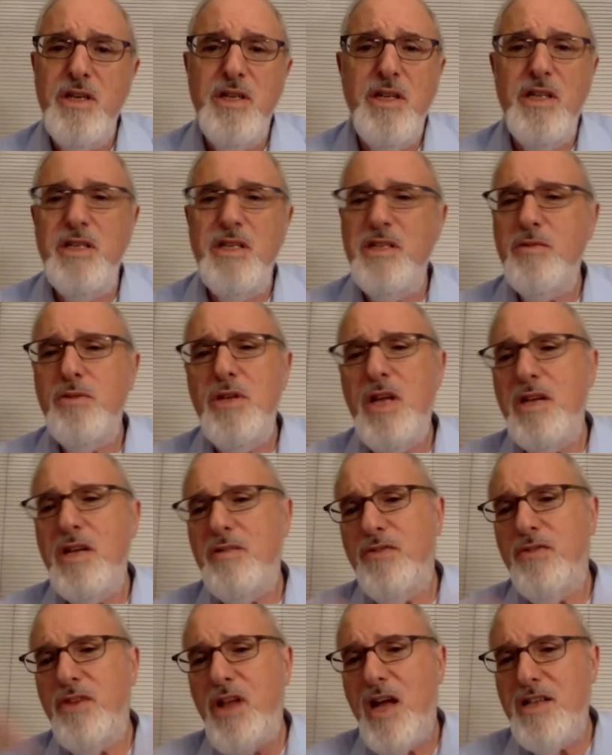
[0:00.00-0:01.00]
They, they were not
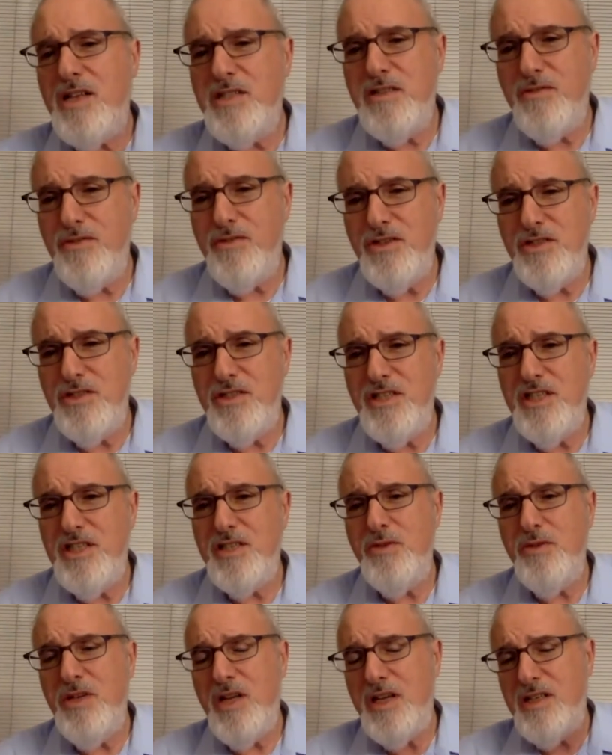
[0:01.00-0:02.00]
philosophers. These
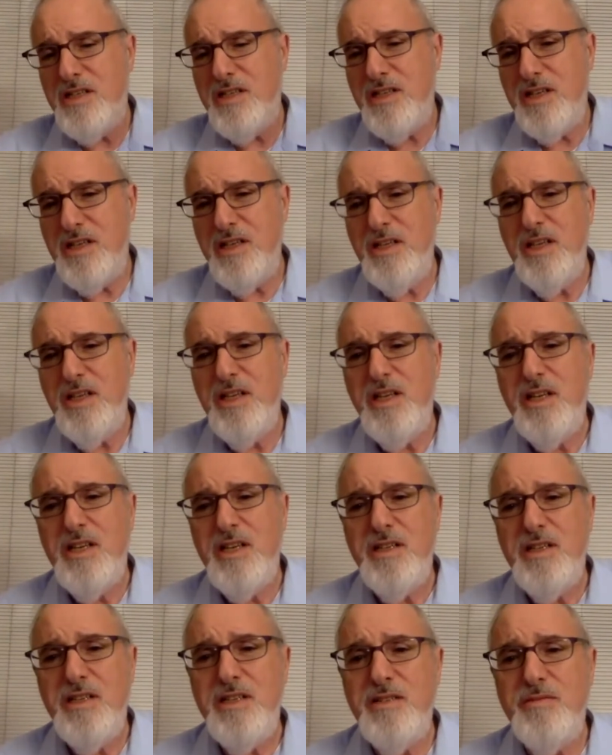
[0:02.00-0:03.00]
were not uh,
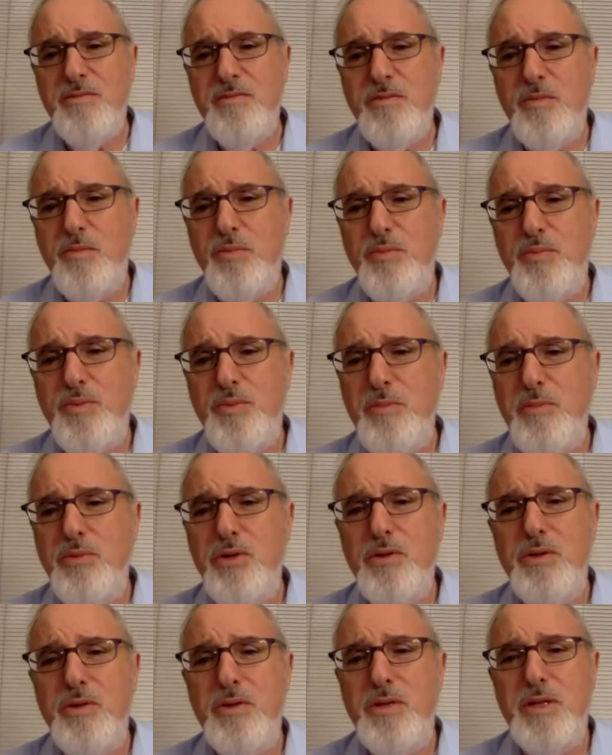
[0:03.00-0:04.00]
uh,
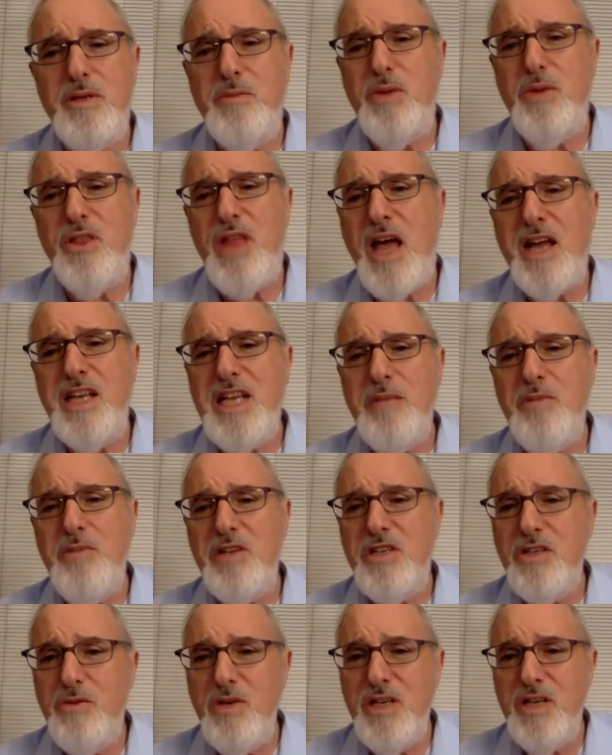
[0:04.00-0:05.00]
people with academic
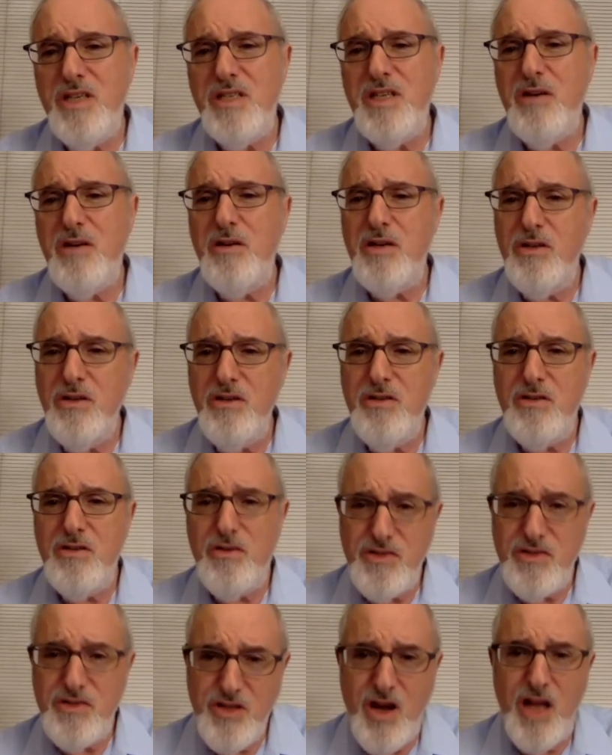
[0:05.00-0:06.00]
degrees. They were good,
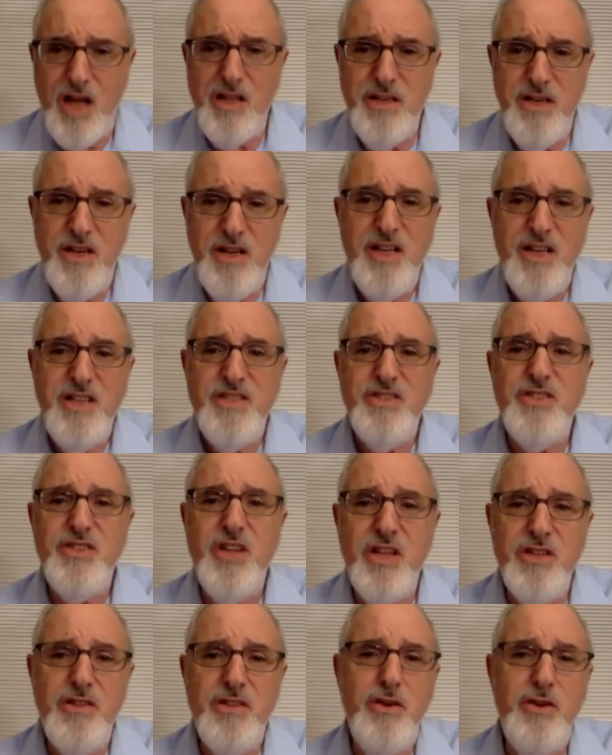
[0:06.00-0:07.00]
solid,
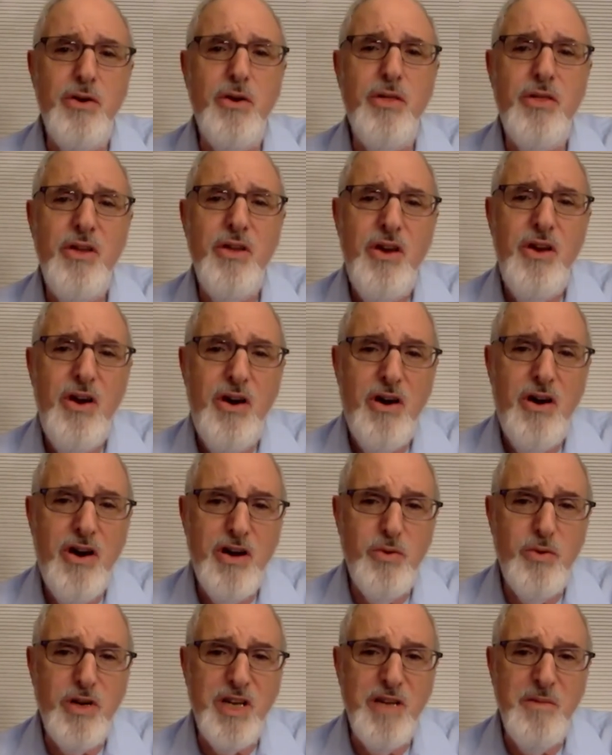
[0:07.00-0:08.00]
salt of the earth,
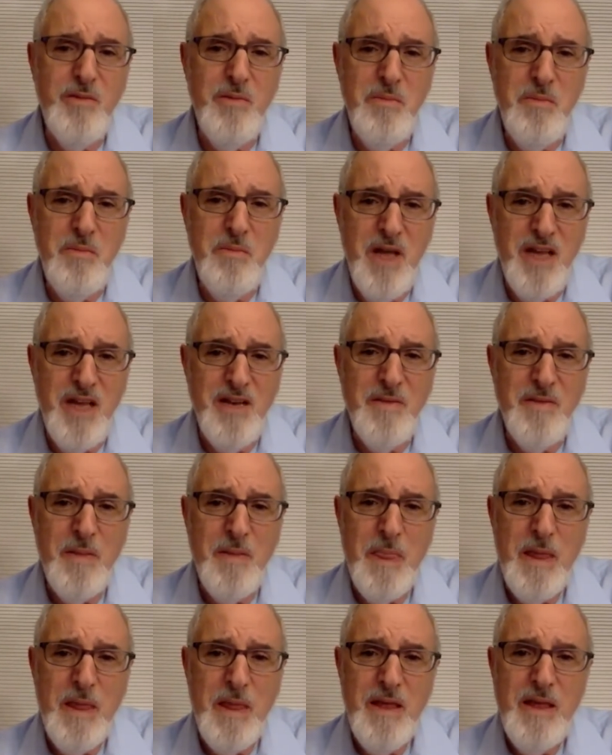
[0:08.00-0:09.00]
hardworking men.
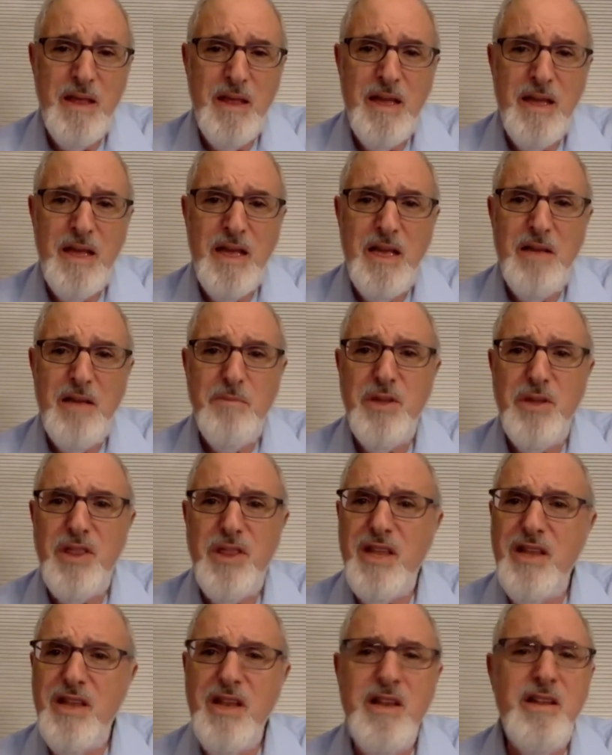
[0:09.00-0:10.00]
But
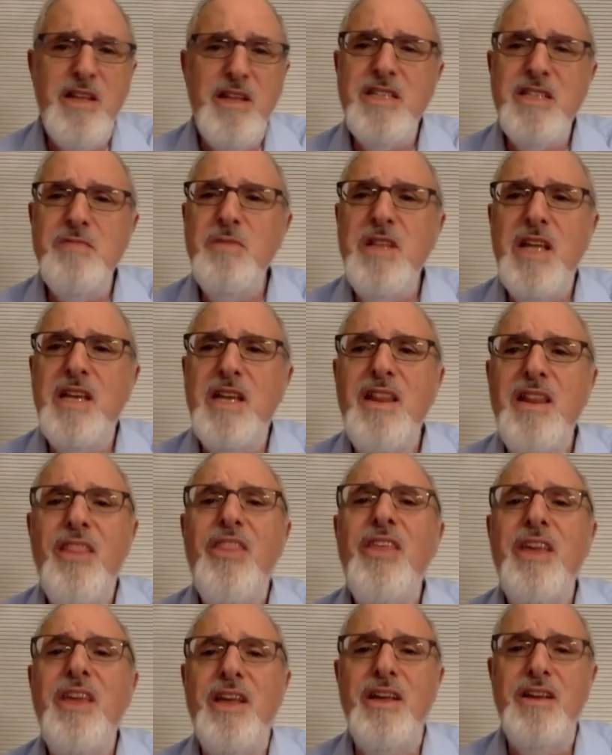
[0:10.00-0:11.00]
they didn't, doesn't mean they didn't
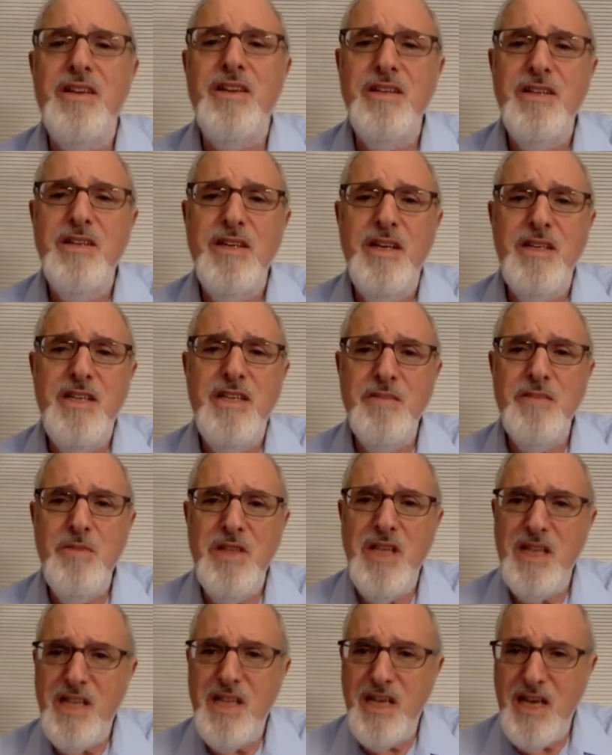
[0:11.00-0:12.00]
think. It didn't mean
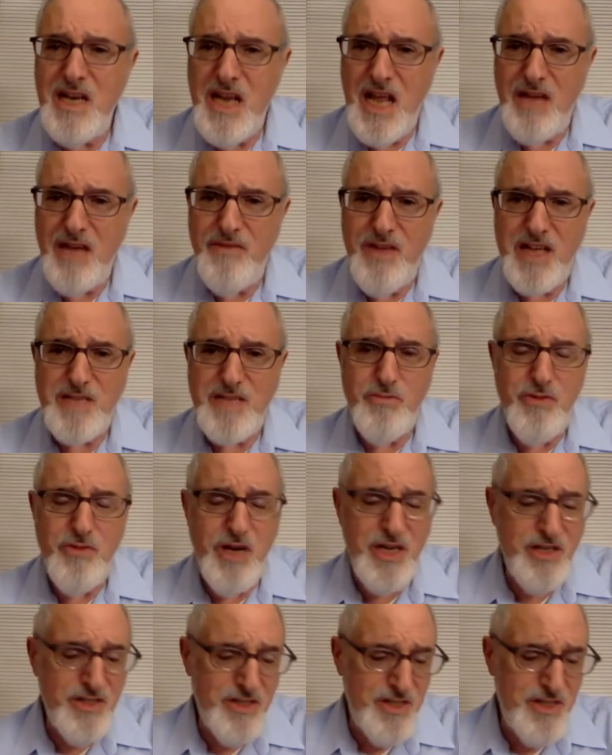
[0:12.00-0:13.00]
that they didn't have
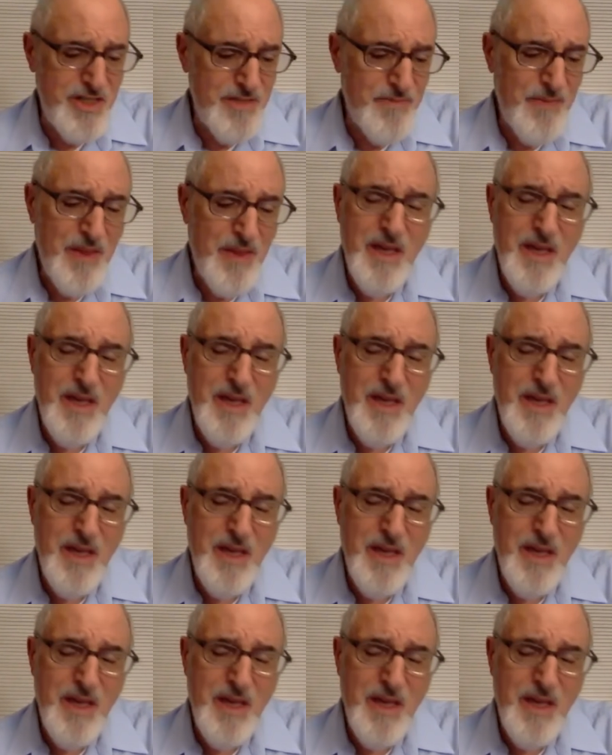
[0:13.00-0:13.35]
aspirations.